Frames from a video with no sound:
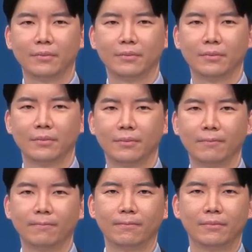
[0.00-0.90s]

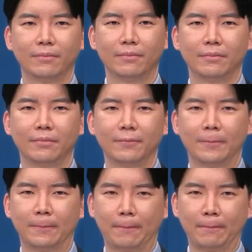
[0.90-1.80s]

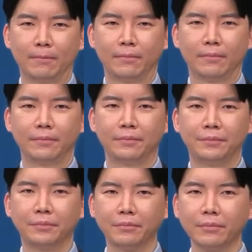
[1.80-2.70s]

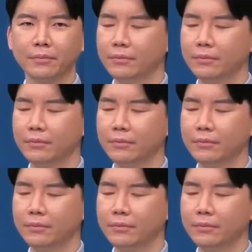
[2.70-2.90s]
(silence)